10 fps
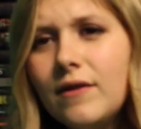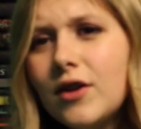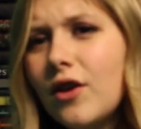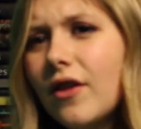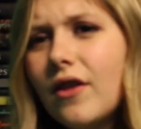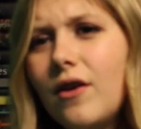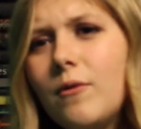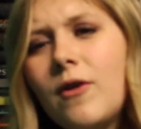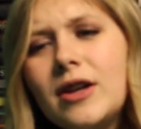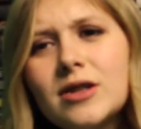Even
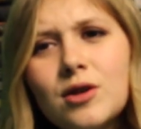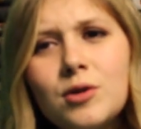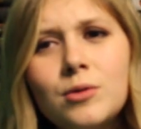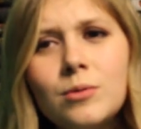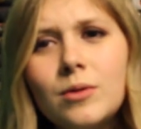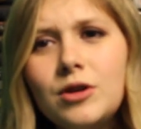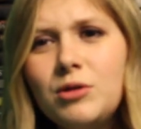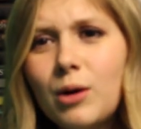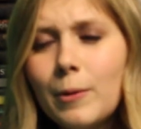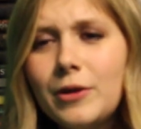friends who
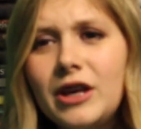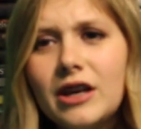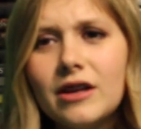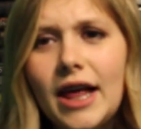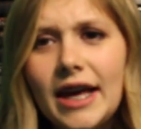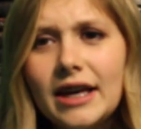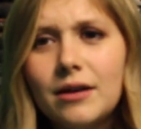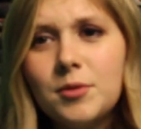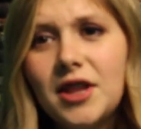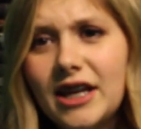you don't think
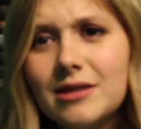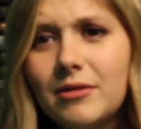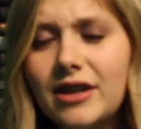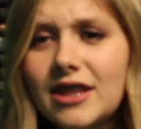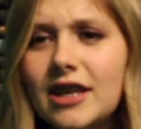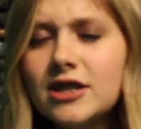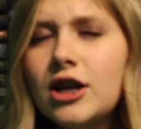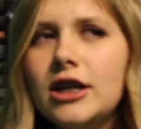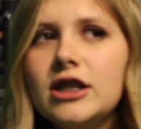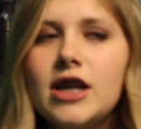like would like something like this,
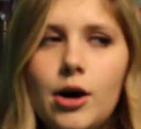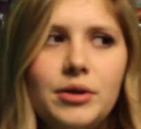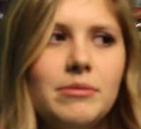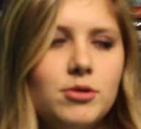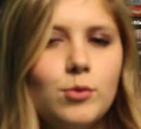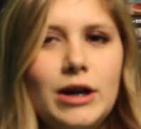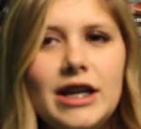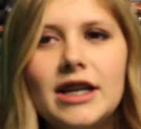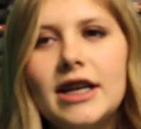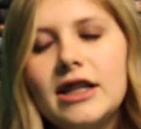tell them to
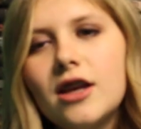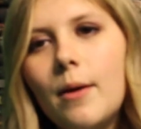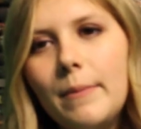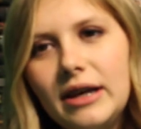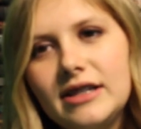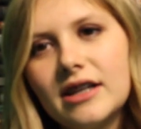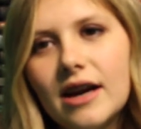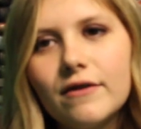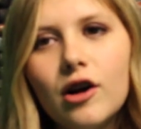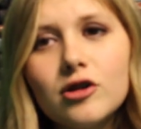read it. It's amazing.
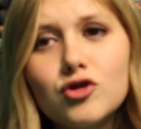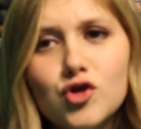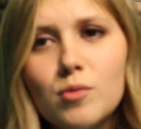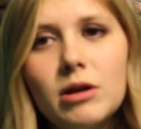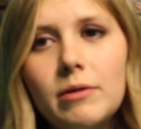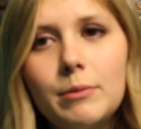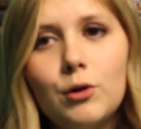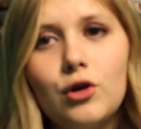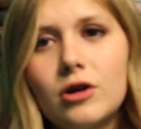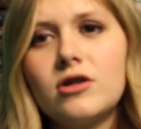I've gotten so many
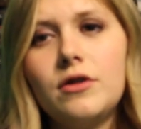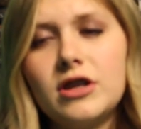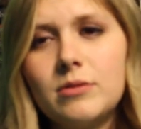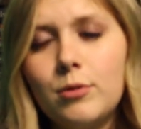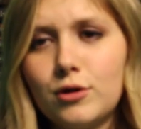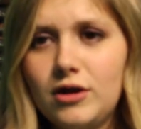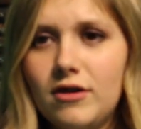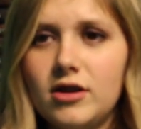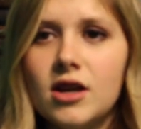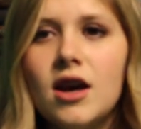people hooked on this book
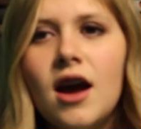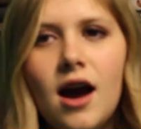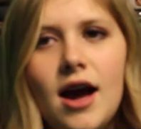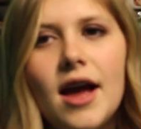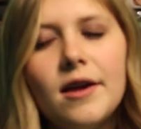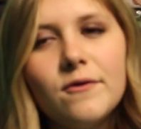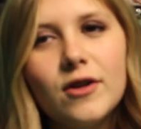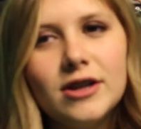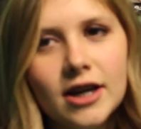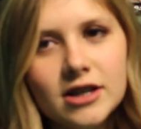series. I had a
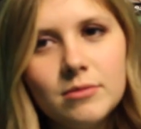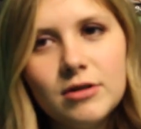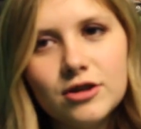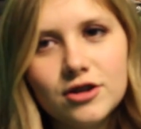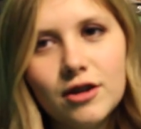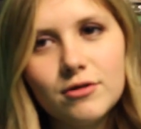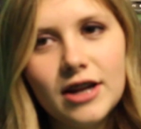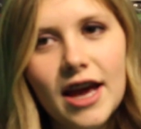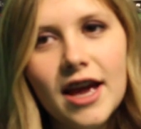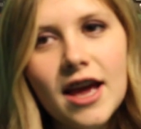friend texting me just the other
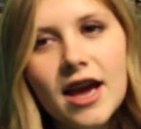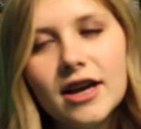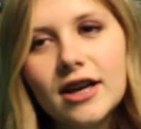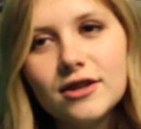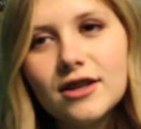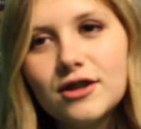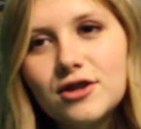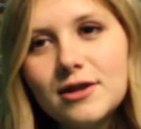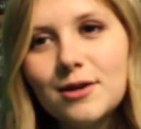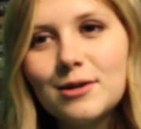day because
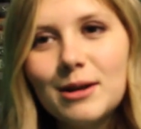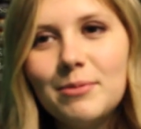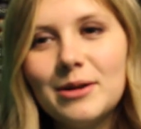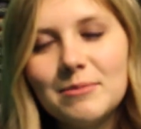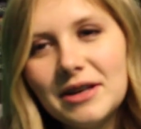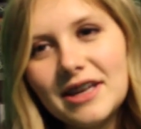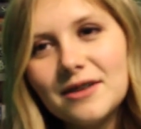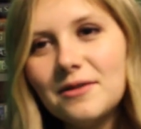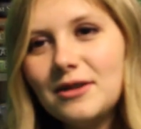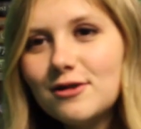she's hooked up onto my
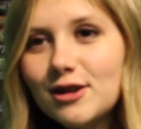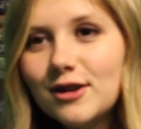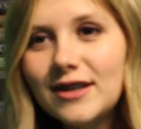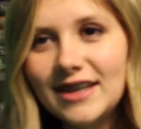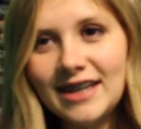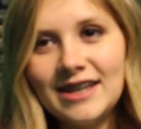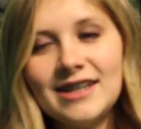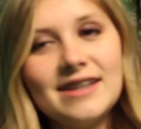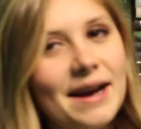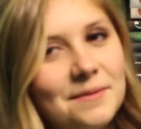Kindle and she couldn't get it
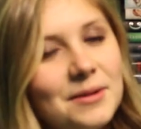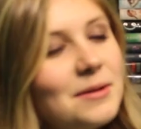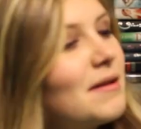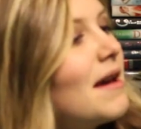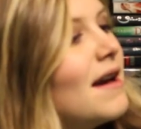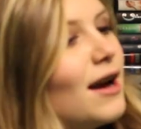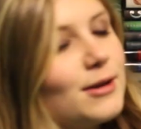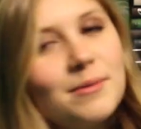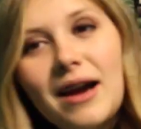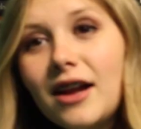to download,
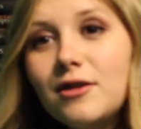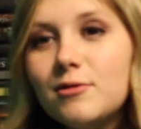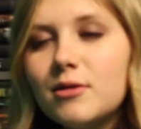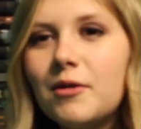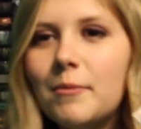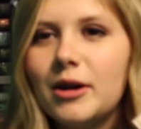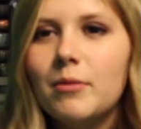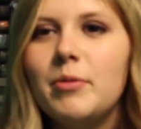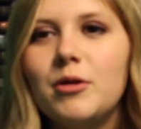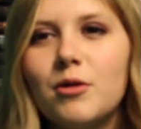and so I had to do something on my
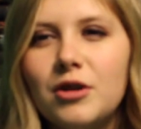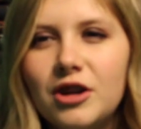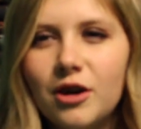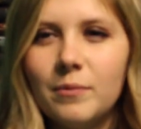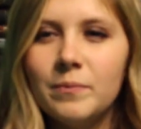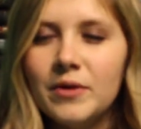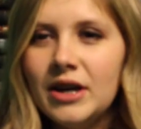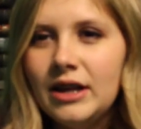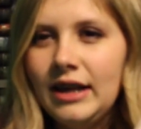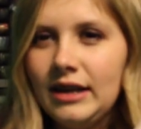computer, you know,
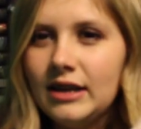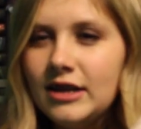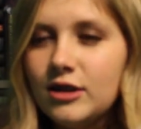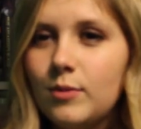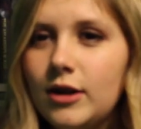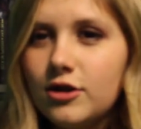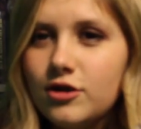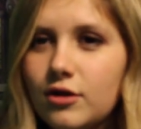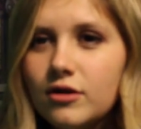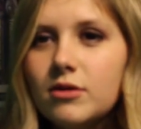like
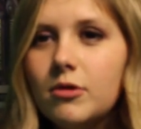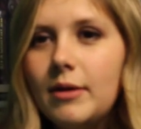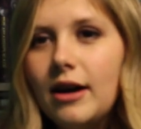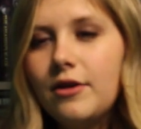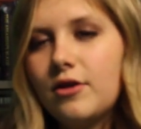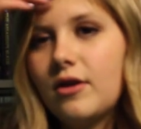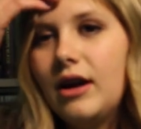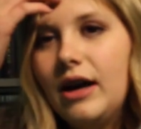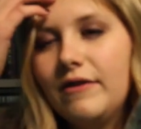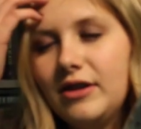disregister some of my
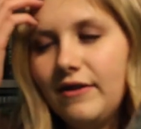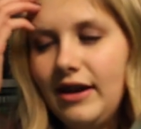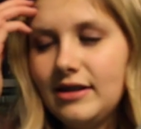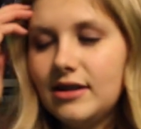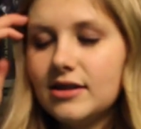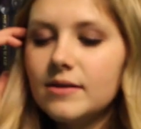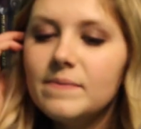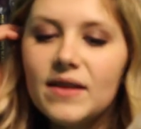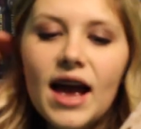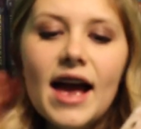other devices,
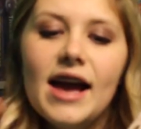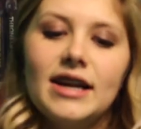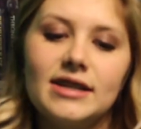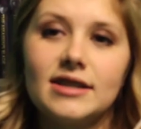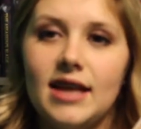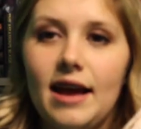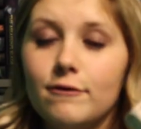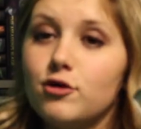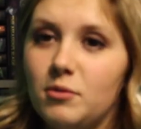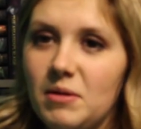and because I
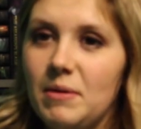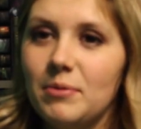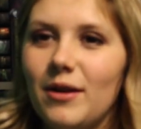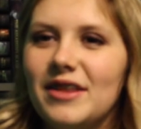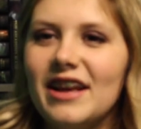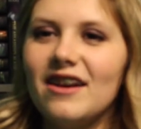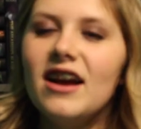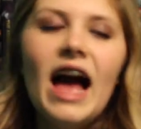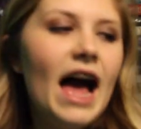have so many people on there,